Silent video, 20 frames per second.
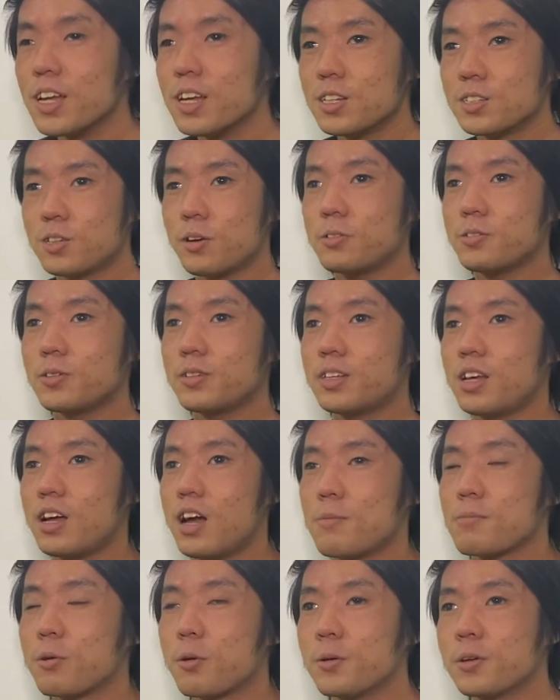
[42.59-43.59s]
So today
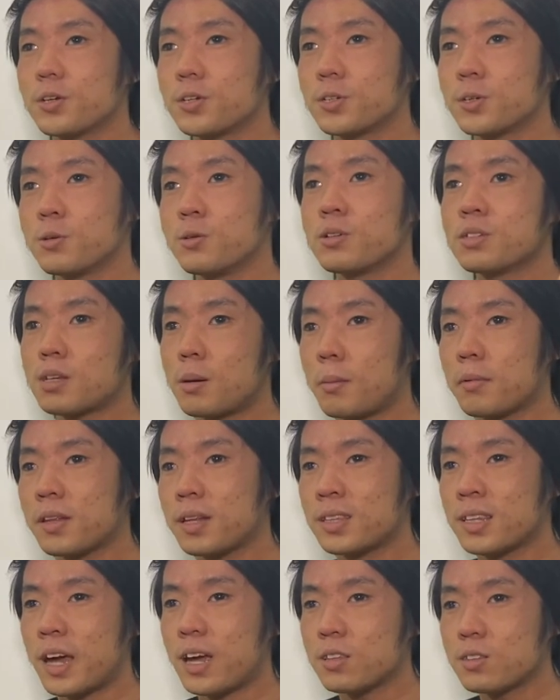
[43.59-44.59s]
I'm going to show you some of the
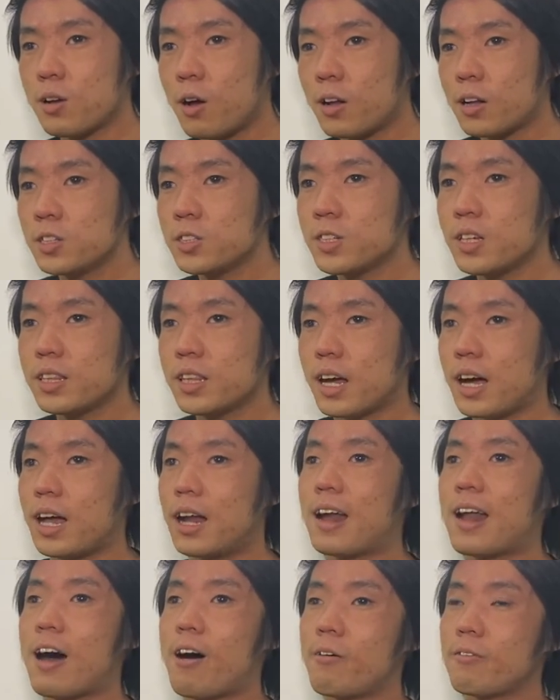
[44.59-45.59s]
technology that
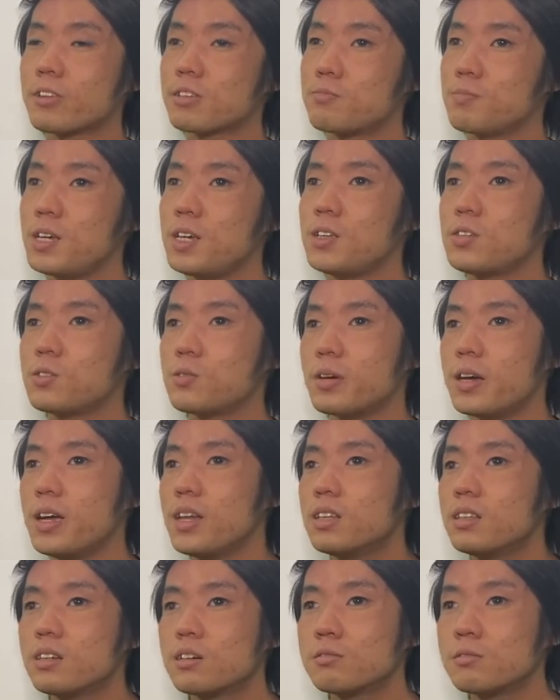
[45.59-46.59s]
allows me to
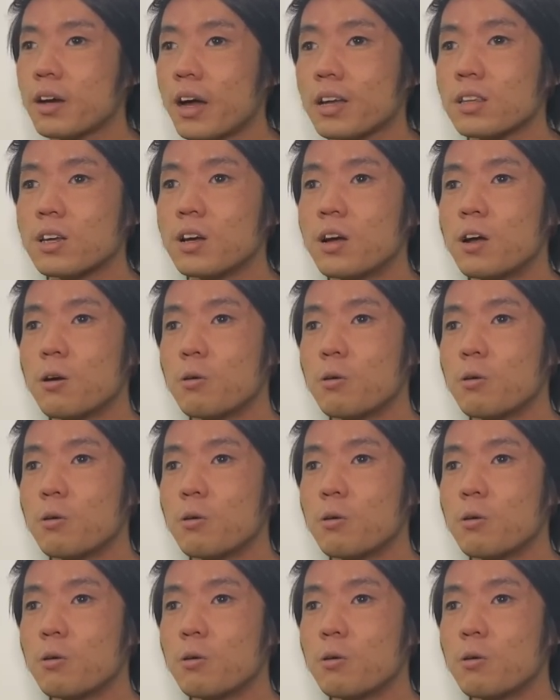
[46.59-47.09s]
interact